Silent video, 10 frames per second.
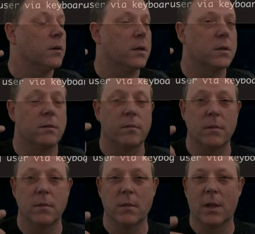because
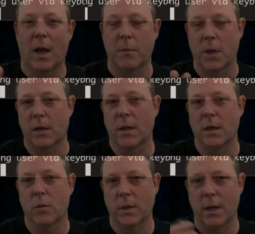I'm not
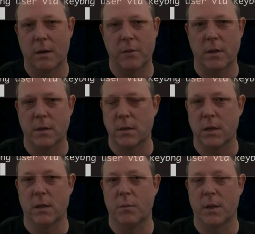kidding. One day I fell
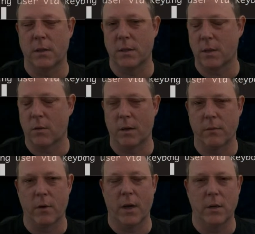asleep and this thing
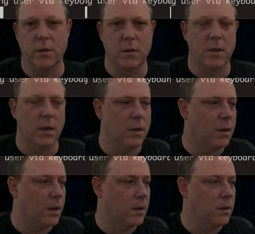ran for ages
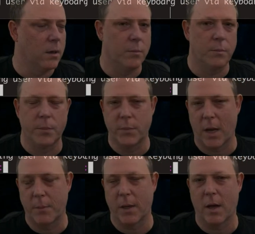and I ended up
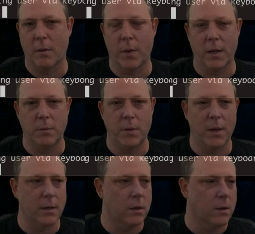tapping out my
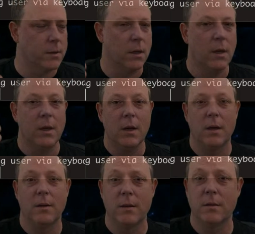API calls
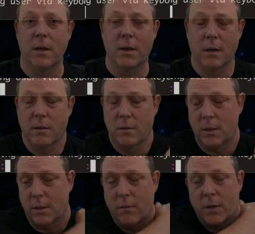and then getting a
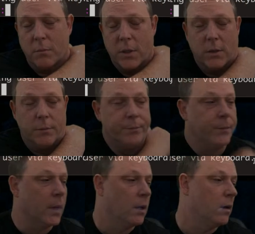significant bill.
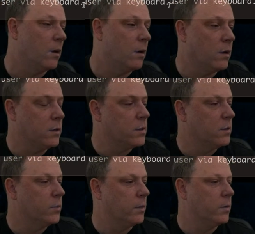And
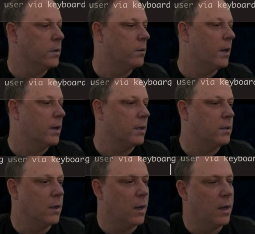so we don't want to do that
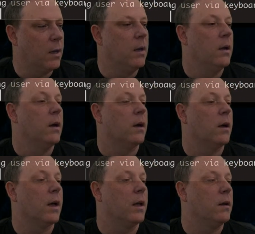again today.
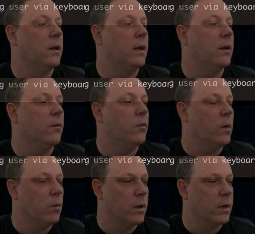And
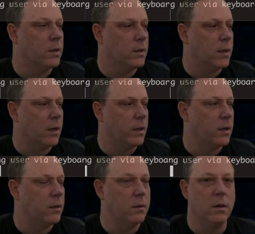if we wanted to tell
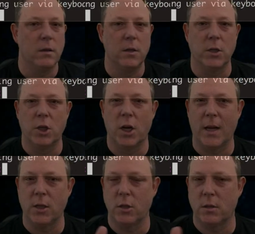it to
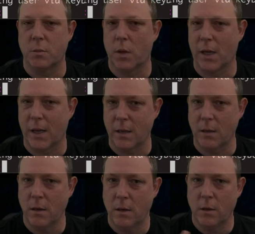change its
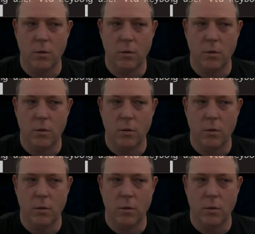plan,